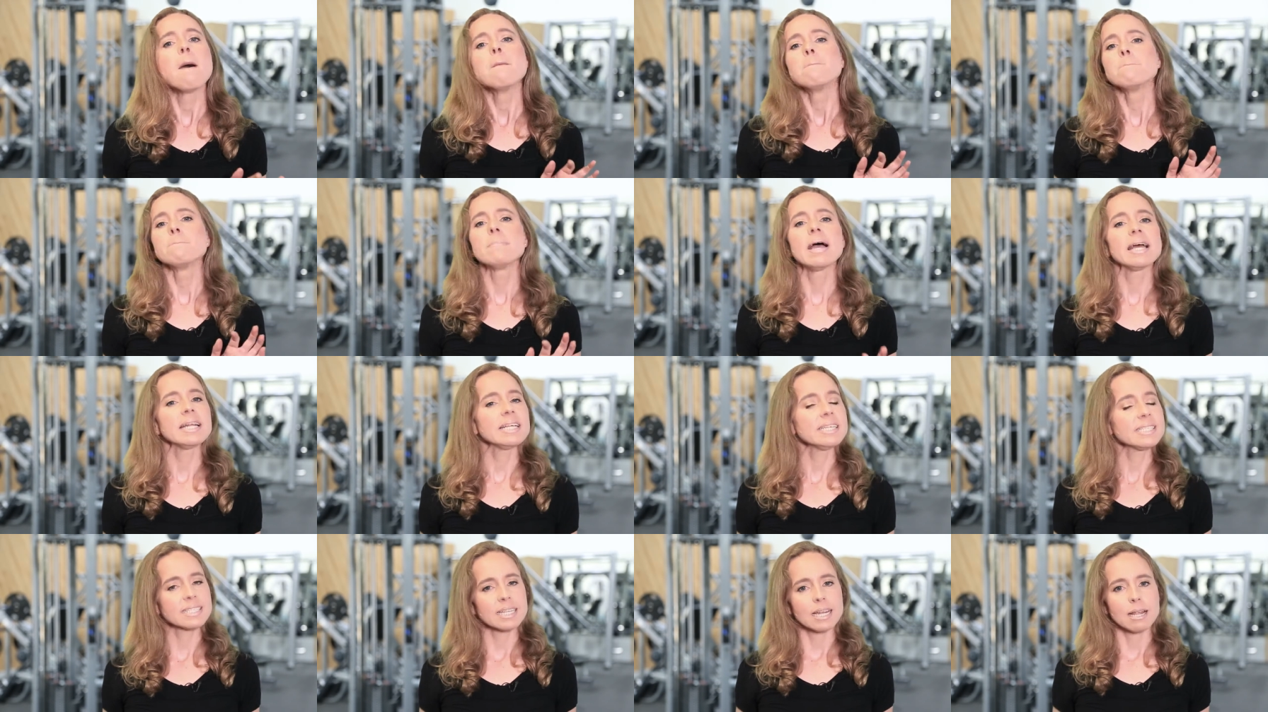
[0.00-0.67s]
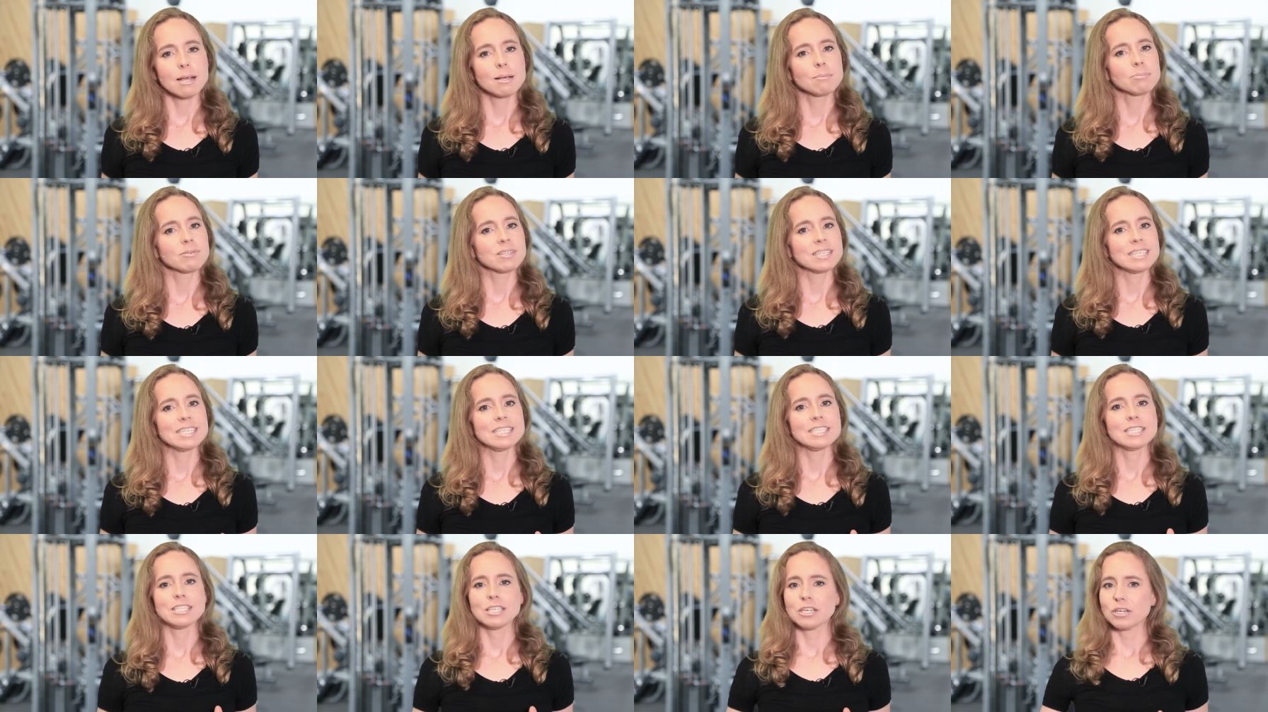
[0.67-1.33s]
Many
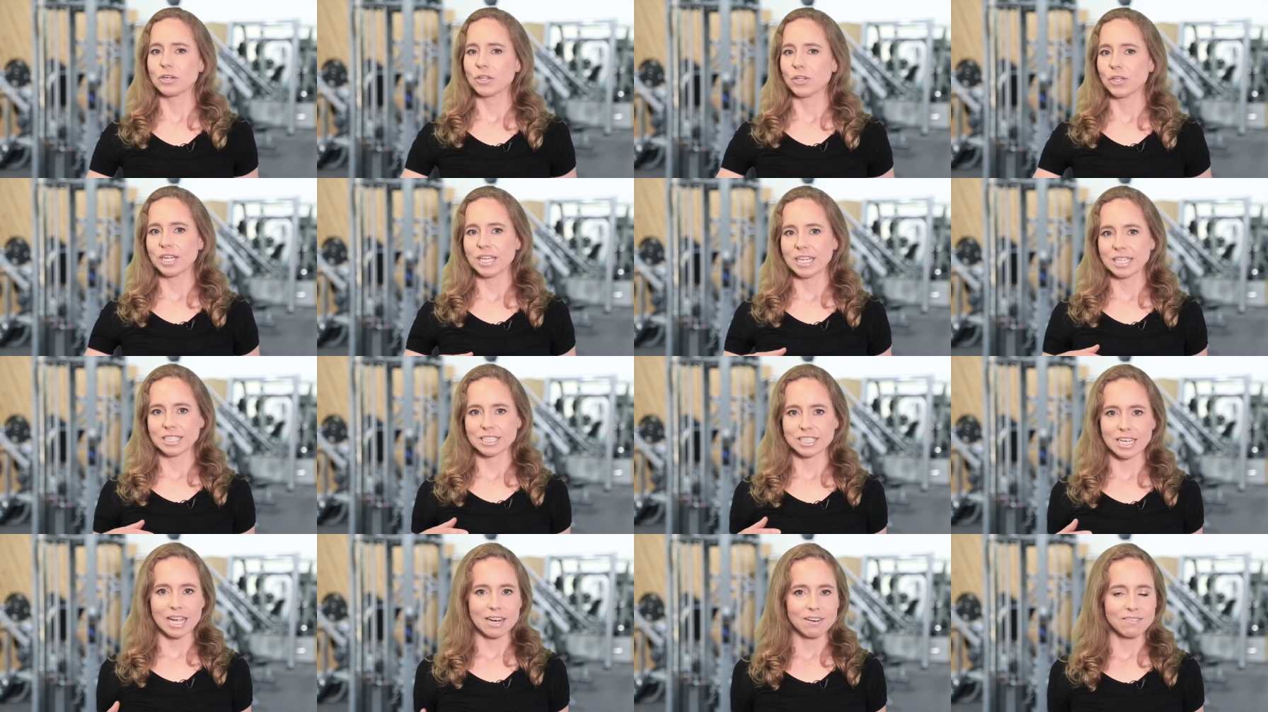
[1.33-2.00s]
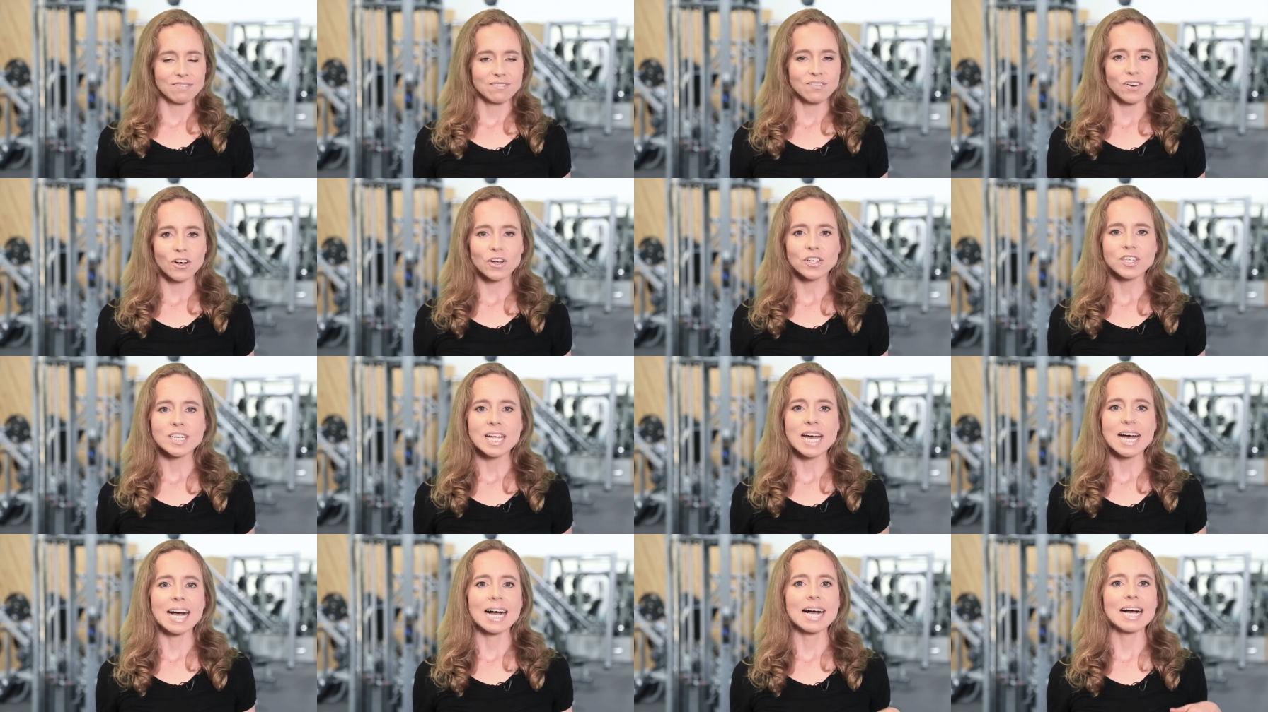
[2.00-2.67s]
celebrities, including Jane
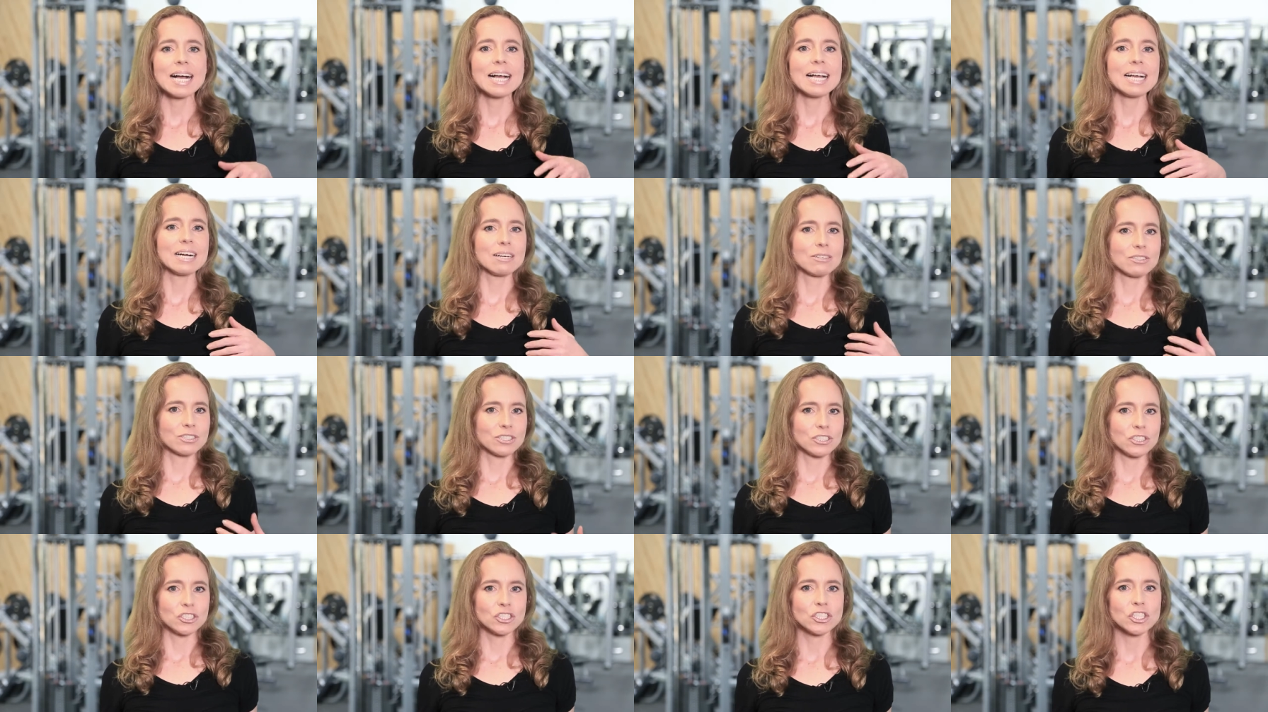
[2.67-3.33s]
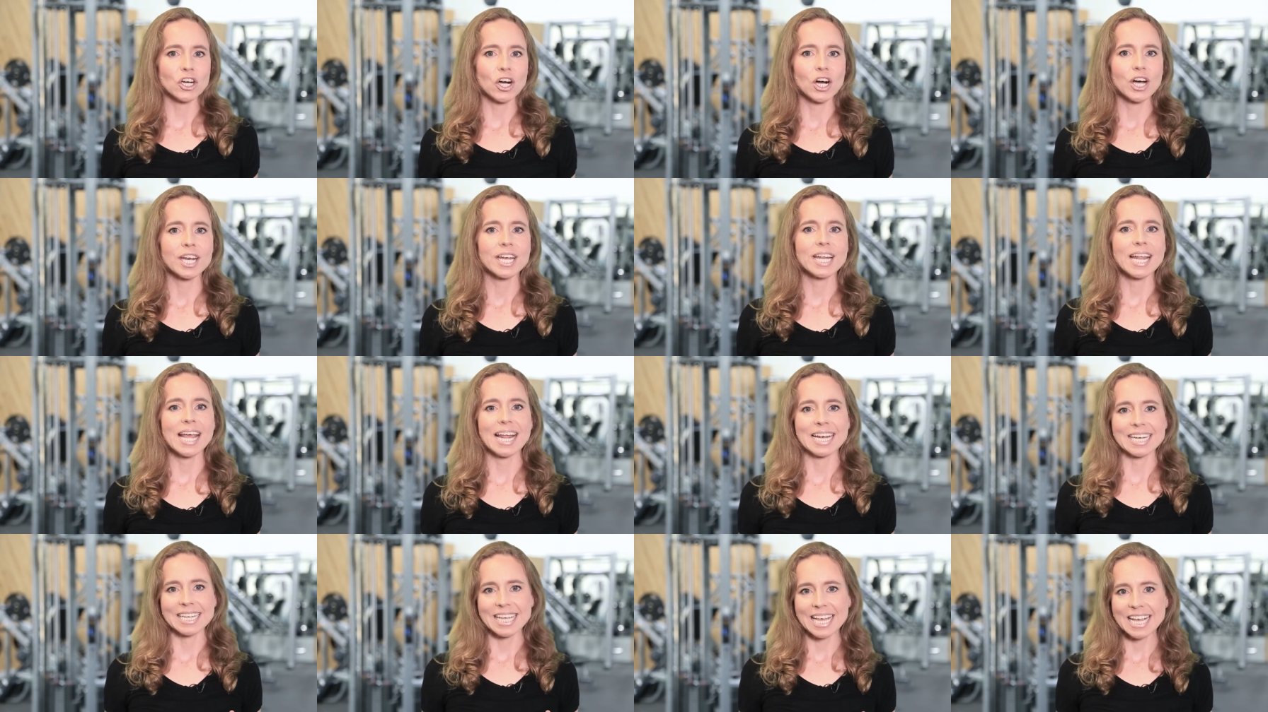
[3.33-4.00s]
Fonda, Elton John,
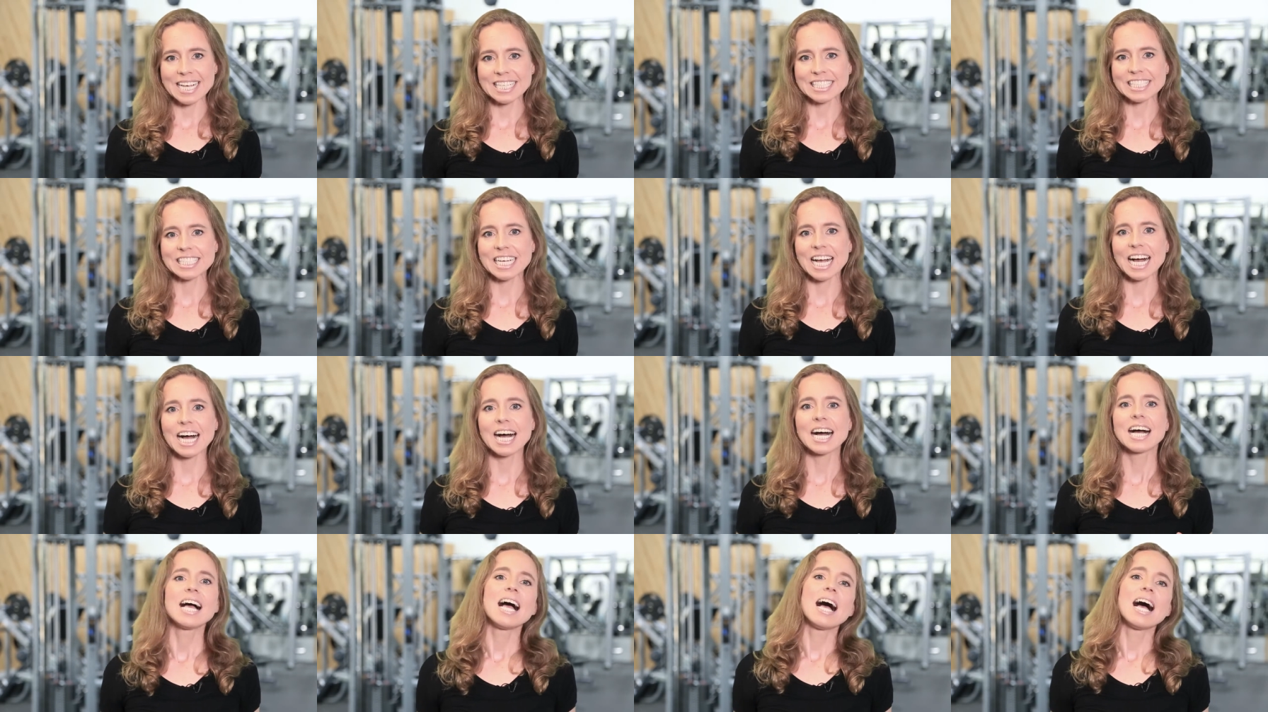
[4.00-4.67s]
and Kesha,